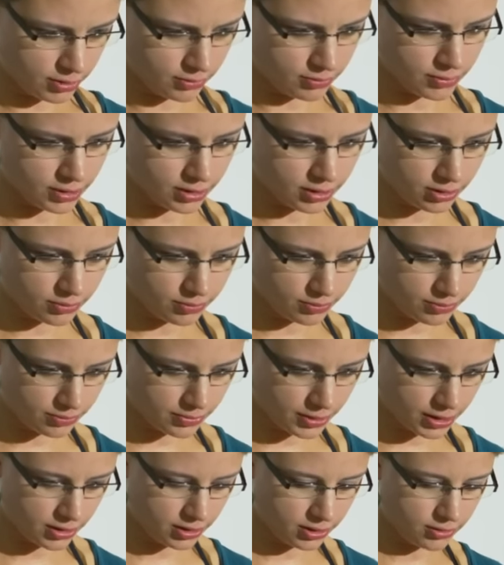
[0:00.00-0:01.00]
a bit
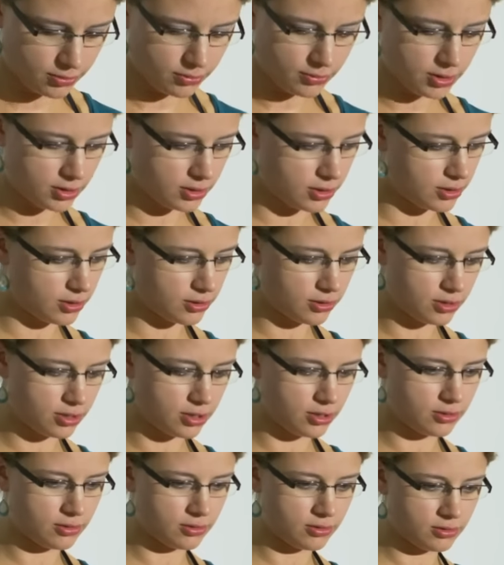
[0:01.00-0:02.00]
space missing
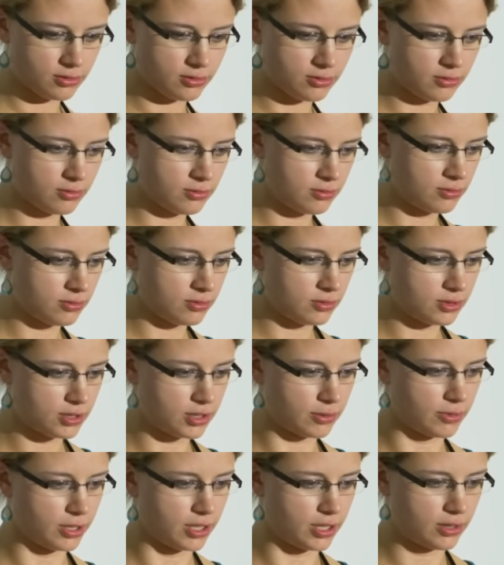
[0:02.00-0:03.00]
there.
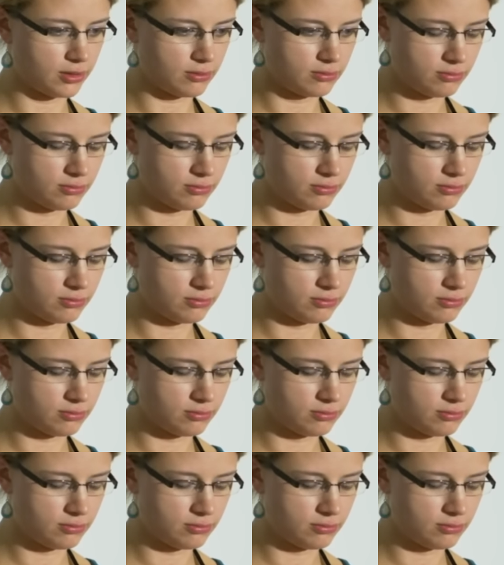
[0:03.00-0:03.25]
So like,